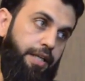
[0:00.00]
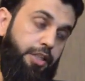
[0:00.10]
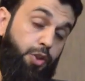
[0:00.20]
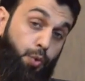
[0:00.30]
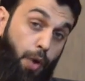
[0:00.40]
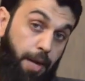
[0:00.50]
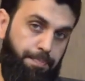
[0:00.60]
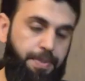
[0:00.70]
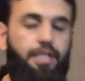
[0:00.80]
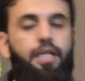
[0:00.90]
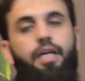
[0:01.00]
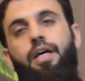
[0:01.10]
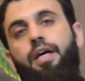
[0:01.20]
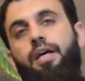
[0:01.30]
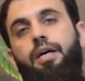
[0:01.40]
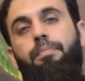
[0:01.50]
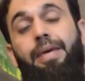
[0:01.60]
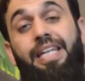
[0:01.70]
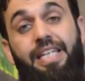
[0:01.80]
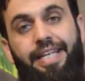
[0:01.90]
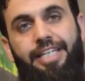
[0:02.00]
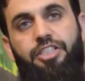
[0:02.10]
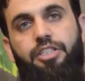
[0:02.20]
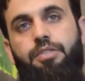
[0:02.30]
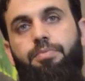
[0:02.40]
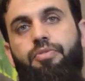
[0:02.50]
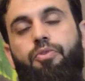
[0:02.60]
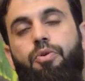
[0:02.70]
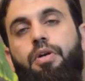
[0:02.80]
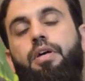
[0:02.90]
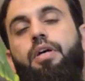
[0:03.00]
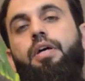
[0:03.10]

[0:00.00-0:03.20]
swiped many nations before.